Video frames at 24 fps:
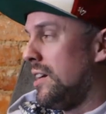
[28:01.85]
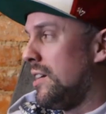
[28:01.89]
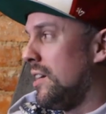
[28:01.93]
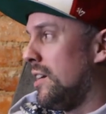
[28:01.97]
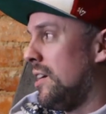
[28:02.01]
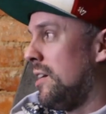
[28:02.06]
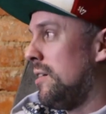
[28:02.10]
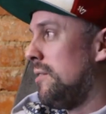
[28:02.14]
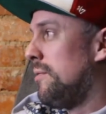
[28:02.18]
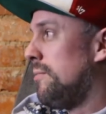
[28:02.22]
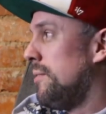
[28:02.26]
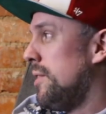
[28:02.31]

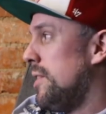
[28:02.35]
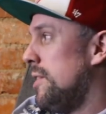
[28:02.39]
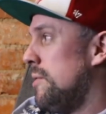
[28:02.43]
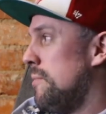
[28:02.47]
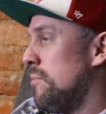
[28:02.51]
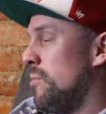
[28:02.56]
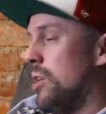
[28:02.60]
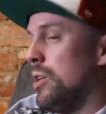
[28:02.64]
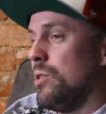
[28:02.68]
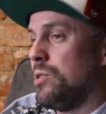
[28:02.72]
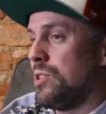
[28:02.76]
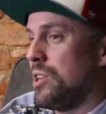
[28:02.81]
uh,
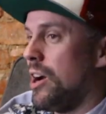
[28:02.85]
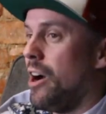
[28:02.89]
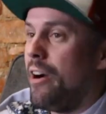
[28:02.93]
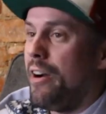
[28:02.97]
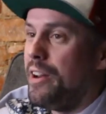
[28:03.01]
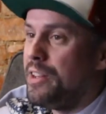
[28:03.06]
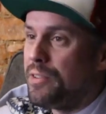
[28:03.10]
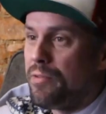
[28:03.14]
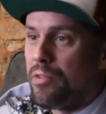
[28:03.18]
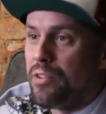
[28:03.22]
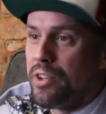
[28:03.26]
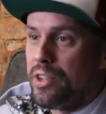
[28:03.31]
Buenos
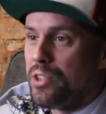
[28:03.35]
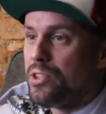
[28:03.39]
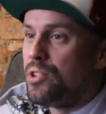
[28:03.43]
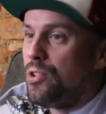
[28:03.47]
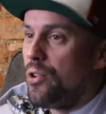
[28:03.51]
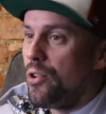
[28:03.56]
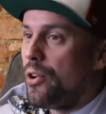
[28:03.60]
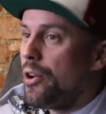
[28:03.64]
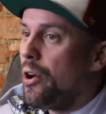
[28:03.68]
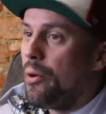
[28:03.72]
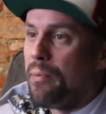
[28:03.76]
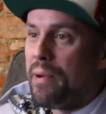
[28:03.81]
Aires for
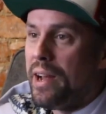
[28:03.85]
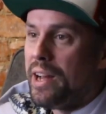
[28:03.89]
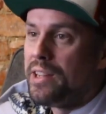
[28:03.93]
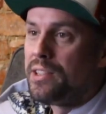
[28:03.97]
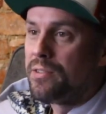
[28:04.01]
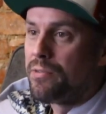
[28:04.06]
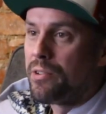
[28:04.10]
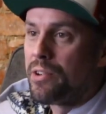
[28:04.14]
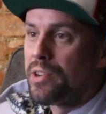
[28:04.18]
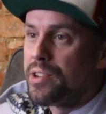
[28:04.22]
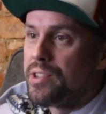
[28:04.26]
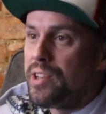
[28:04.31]
digital
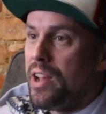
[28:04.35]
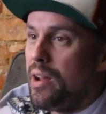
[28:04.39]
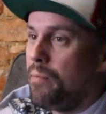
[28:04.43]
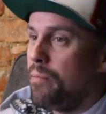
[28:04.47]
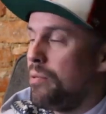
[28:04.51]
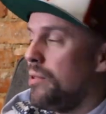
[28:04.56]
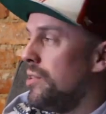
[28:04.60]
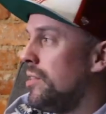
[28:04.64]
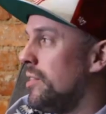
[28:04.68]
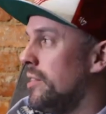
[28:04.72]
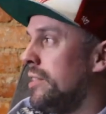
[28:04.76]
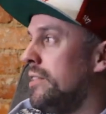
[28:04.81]
nomads, for
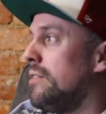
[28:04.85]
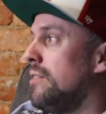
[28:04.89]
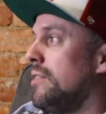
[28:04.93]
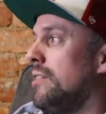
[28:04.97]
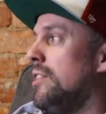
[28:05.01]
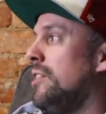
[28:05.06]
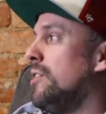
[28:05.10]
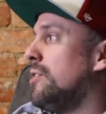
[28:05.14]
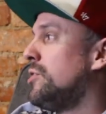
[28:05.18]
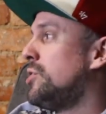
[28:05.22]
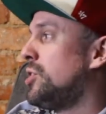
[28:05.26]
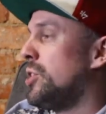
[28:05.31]
example, and
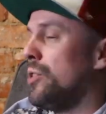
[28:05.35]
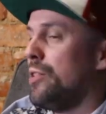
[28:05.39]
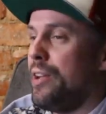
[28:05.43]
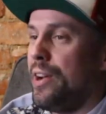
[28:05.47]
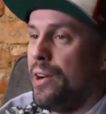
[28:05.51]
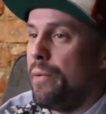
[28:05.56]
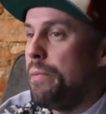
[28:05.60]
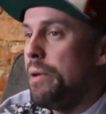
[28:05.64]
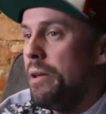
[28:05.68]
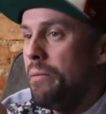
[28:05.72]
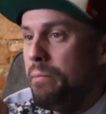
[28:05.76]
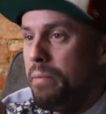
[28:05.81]
you know, show the
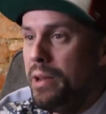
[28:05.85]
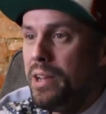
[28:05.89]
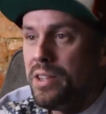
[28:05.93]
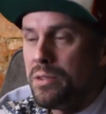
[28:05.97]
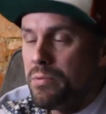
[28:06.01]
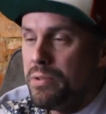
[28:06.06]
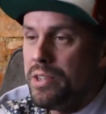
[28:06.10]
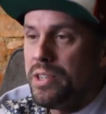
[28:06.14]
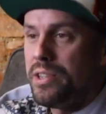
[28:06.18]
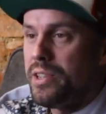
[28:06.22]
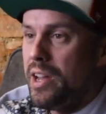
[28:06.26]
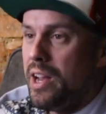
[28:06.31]
Airbnbs
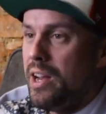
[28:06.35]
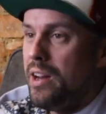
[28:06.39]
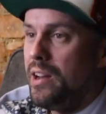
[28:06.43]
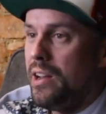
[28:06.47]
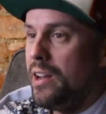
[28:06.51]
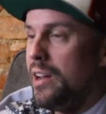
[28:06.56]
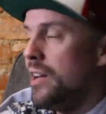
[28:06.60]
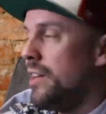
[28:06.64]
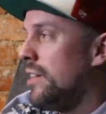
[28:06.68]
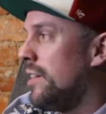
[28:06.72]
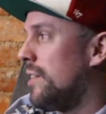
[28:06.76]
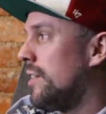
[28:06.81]
we stayed
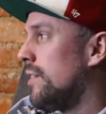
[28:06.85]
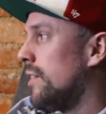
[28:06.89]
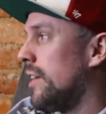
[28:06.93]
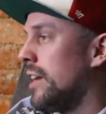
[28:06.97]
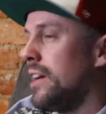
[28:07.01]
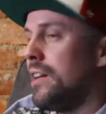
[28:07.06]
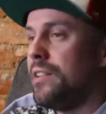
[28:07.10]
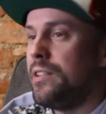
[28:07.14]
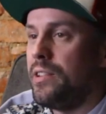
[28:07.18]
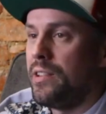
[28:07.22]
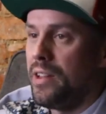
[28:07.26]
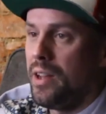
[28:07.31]
in and
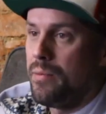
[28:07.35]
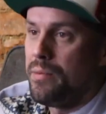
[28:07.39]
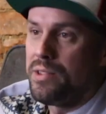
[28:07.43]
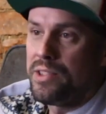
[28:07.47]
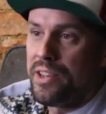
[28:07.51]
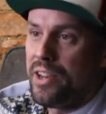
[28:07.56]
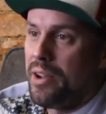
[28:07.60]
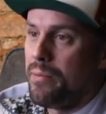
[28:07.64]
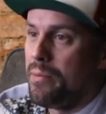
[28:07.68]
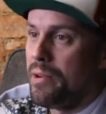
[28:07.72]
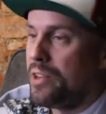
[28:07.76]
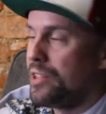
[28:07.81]
link to them and
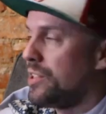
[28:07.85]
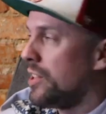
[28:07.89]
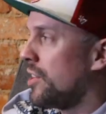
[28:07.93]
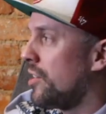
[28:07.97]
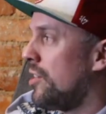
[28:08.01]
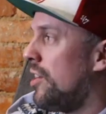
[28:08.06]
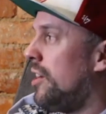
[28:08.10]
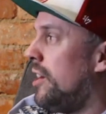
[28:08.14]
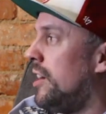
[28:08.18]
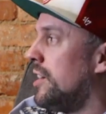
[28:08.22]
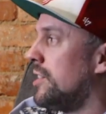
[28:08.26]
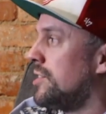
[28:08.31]
say how much it
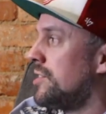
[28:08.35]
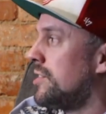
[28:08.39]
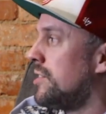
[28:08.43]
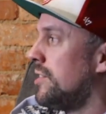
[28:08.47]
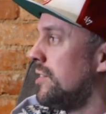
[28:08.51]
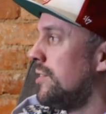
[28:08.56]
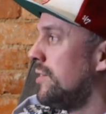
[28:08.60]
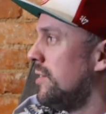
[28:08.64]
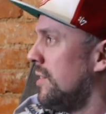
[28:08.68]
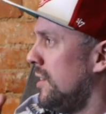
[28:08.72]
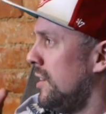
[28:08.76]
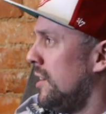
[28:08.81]
cost
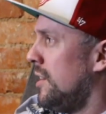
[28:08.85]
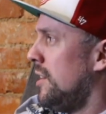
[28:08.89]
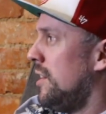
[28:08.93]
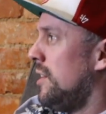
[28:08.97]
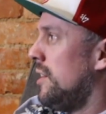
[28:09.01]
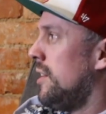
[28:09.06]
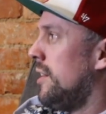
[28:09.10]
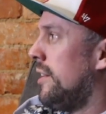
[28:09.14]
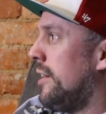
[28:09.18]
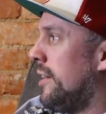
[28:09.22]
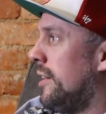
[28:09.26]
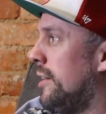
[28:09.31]
and.
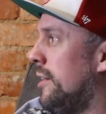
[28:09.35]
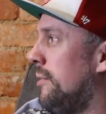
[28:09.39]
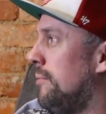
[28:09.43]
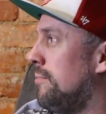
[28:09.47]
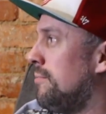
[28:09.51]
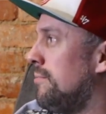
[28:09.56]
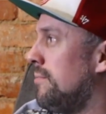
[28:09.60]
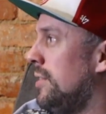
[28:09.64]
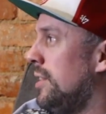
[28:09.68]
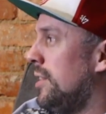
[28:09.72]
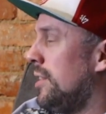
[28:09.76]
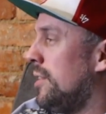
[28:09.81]

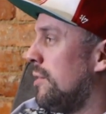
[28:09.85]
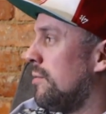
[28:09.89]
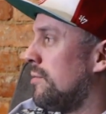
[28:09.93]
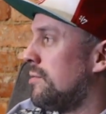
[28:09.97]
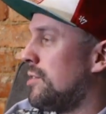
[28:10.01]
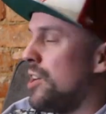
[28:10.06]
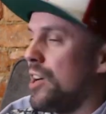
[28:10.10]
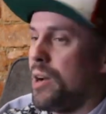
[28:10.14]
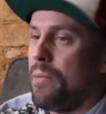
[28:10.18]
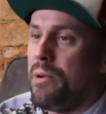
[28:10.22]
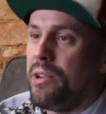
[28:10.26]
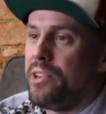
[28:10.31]
Um, you know, well,
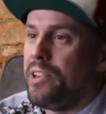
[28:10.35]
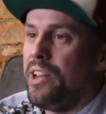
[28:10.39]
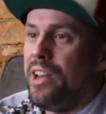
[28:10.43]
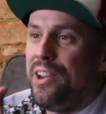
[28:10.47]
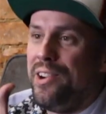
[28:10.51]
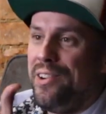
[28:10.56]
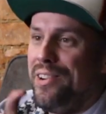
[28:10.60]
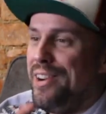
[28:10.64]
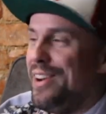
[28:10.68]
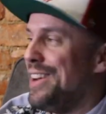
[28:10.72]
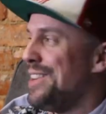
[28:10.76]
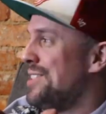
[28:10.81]
talk about the
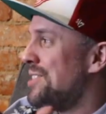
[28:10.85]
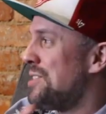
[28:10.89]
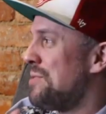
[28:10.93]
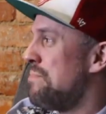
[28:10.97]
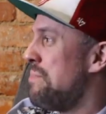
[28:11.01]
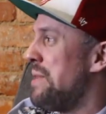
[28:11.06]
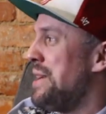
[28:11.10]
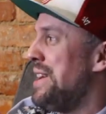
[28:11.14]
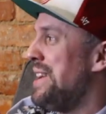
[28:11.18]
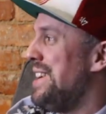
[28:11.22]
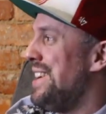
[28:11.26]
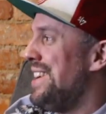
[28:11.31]
internet.
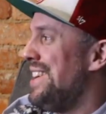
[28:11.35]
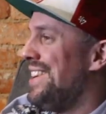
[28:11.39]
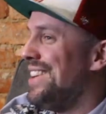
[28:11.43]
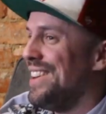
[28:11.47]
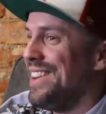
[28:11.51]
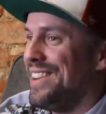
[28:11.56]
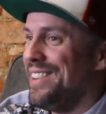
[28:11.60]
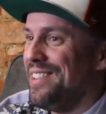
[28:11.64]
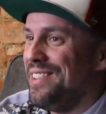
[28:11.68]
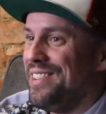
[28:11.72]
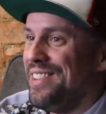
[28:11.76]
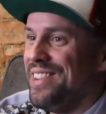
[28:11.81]
Yeah,
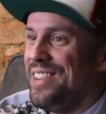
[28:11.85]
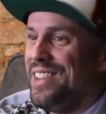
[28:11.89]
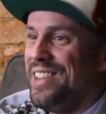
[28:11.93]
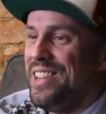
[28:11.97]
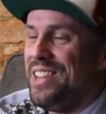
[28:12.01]
I think that's